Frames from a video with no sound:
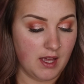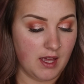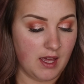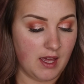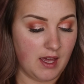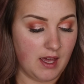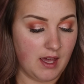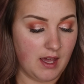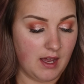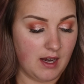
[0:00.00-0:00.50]

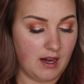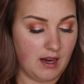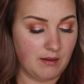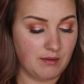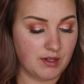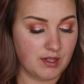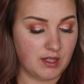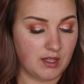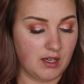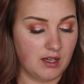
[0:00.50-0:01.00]
And I'm
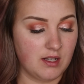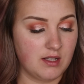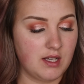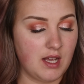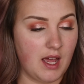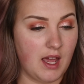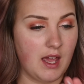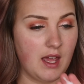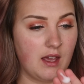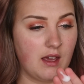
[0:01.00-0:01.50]
just going to
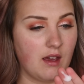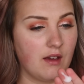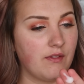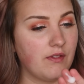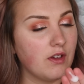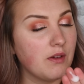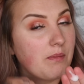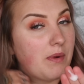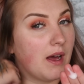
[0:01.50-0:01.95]
take a few